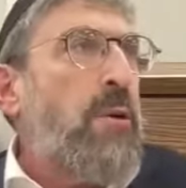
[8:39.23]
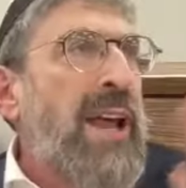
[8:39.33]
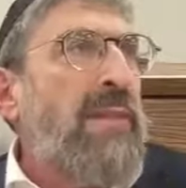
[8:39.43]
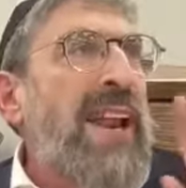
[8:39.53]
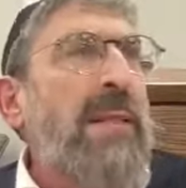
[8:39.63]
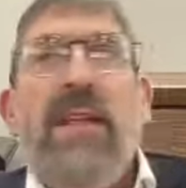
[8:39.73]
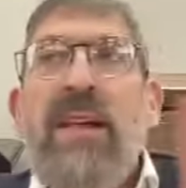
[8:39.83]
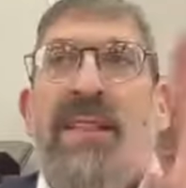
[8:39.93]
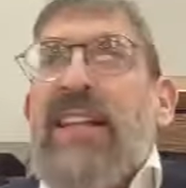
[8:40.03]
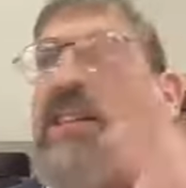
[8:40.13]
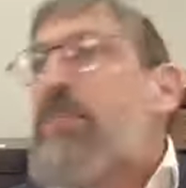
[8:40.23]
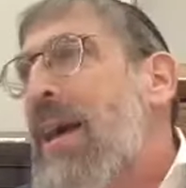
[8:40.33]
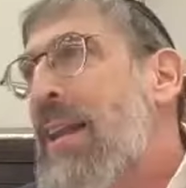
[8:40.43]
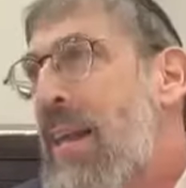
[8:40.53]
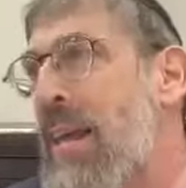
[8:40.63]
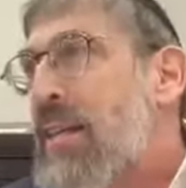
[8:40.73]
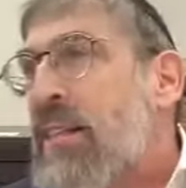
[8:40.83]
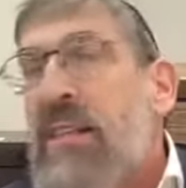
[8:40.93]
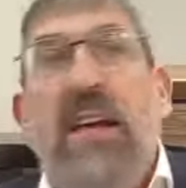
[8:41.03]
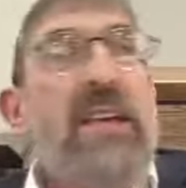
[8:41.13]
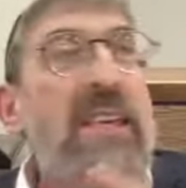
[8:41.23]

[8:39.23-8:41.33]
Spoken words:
whatever that Zman is,